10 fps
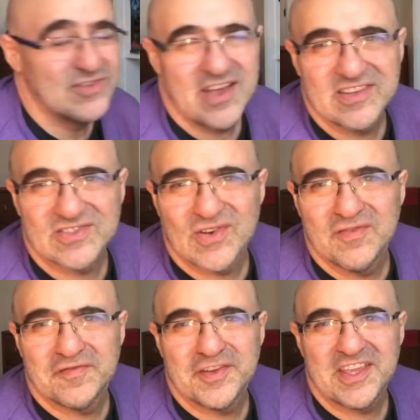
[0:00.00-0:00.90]
A
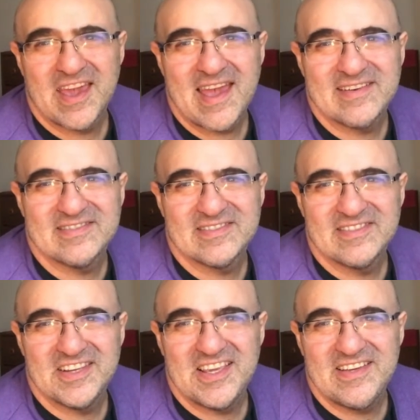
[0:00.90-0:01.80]
Song for the End.
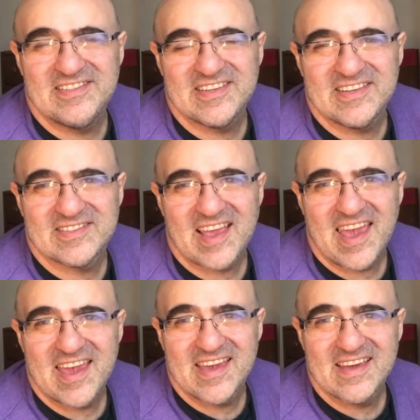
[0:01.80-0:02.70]
Need is
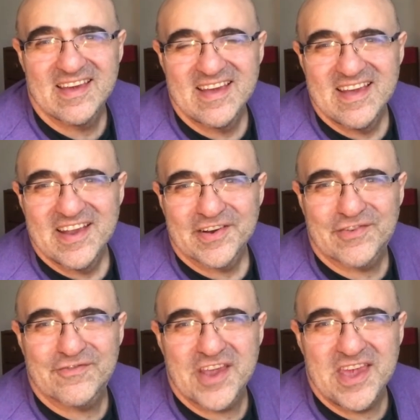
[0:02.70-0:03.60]
a
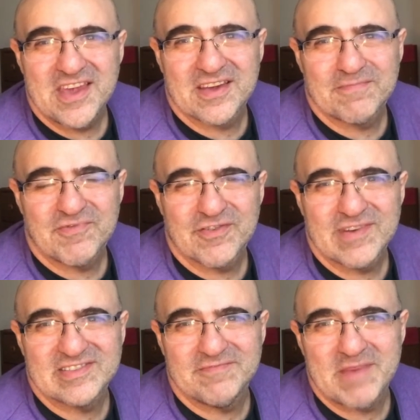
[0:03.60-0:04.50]
Greek
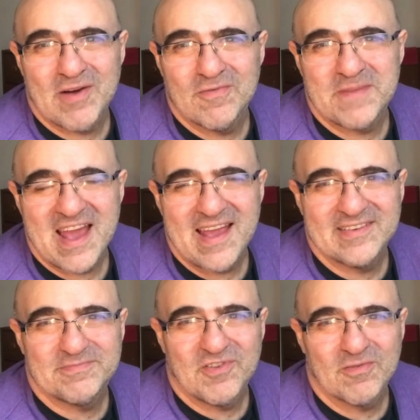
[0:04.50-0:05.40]
progressive metal
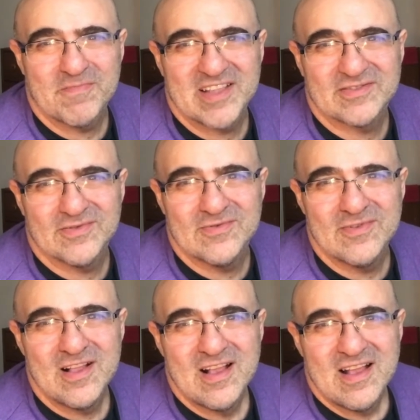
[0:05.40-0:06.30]
band, prog metal.
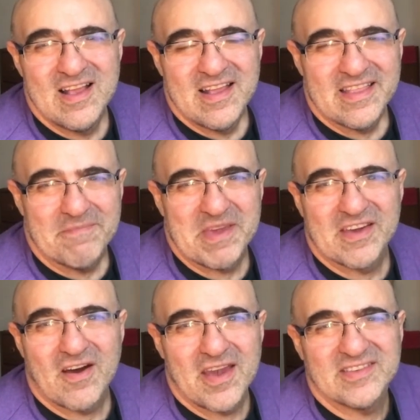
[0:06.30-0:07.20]
They've been
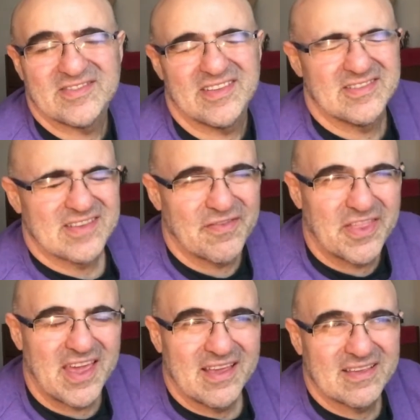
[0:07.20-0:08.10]
going since, I
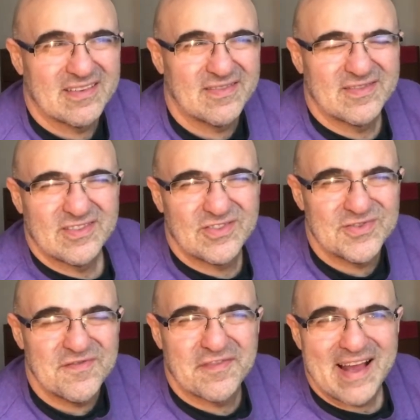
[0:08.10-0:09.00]
think,
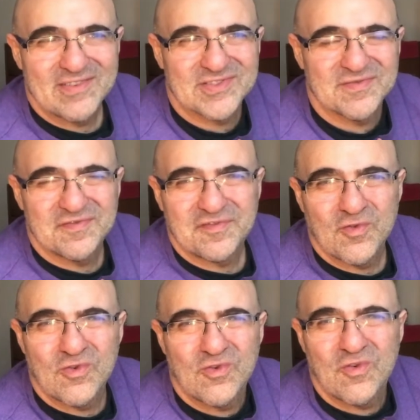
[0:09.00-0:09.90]
2004
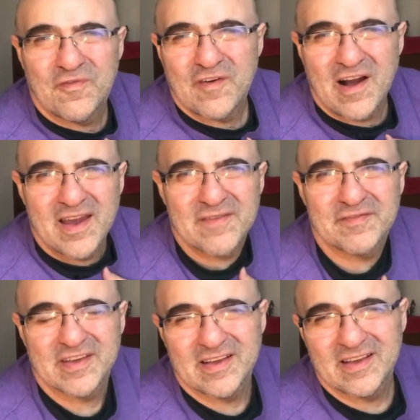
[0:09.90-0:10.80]
or
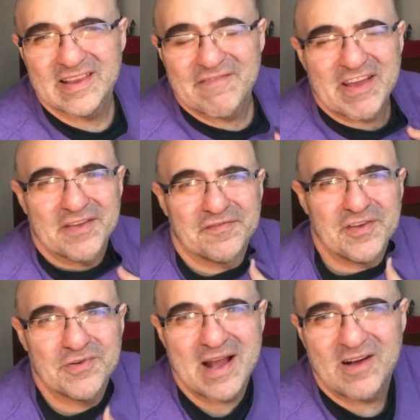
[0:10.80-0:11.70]
5. They've had a
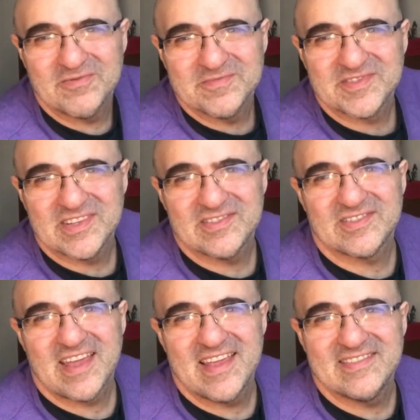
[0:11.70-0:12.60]
few albums since
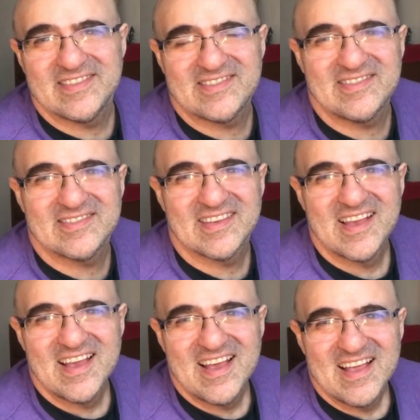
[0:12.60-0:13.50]
then. This is
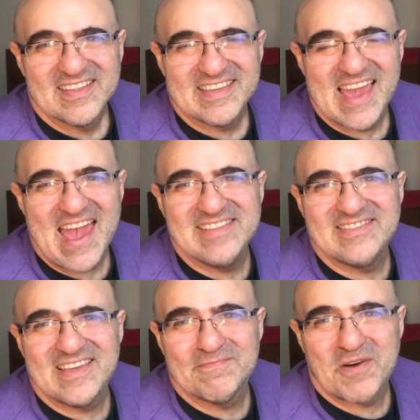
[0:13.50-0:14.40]
the
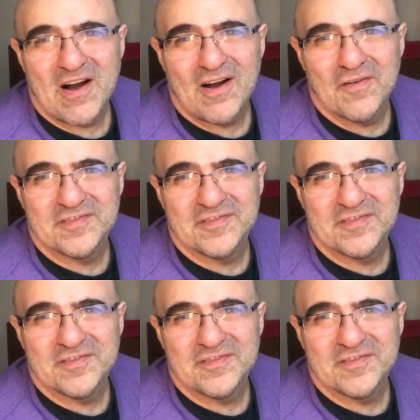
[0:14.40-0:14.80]
ending part of the